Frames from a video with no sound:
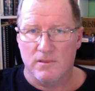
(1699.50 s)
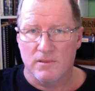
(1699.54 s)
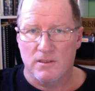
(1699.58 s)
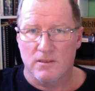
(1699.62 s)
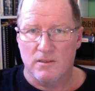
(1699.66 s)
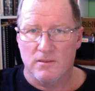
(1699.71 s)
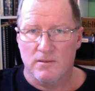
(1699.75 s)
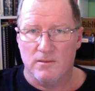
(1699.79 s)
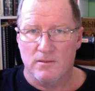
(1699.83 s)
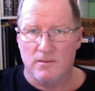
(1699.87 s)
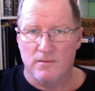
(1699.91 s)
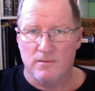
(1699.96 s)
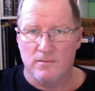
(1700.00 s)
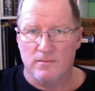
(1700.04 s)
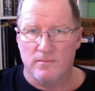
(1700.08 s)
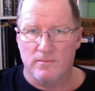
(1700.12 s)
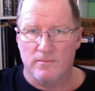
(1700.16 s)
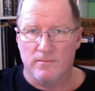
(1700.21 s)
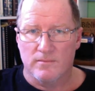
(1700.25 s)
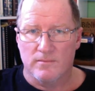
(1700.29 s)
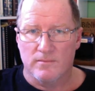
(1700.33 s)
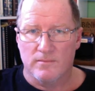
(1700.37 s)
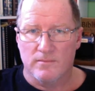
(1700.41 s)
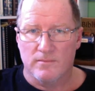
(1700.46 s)

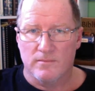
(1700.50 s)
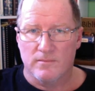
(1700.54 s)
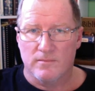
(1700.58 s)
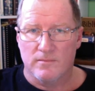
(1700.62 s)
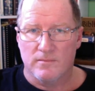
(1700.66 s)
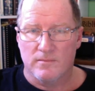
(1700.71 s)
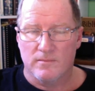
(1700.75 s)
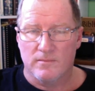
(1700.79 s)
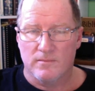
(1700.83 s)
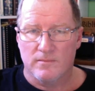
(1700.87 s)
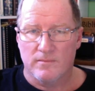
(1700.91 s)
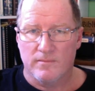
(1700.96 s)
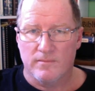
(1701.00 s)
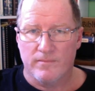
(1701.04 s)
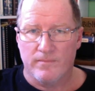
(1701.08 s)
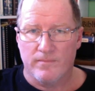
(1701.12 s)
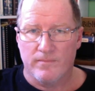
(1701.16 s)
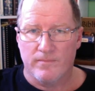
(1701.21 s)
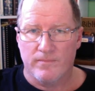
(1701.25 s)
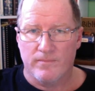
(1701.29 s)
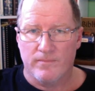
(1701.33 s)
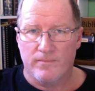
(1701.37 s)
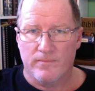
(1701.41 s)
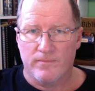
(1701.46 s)

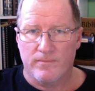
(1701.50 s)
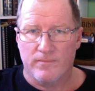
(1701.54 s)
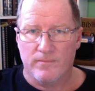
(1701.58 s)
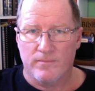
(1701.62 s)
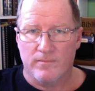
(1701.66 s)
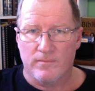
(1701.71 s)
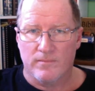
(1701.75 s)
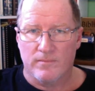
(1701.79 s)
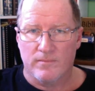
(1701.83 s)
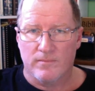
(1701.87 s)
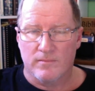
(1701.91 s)
(silence)